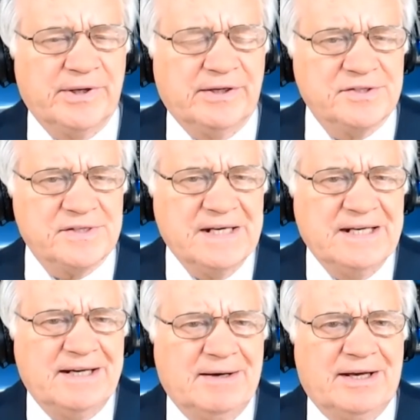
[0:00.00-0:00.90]
because
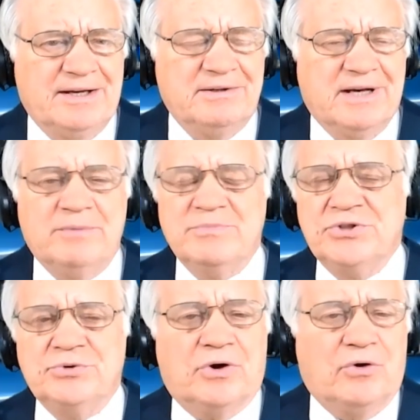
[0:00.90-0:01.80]
I'm
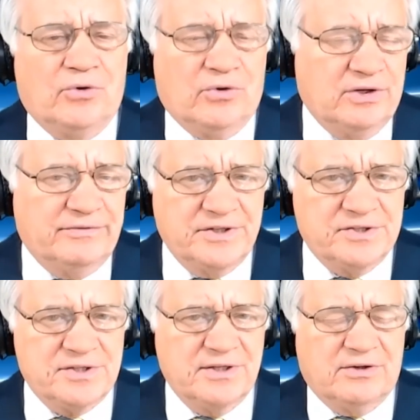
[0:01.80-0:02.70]
sure all of
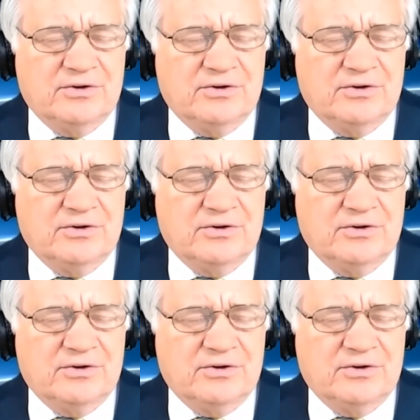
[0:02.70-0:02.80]
us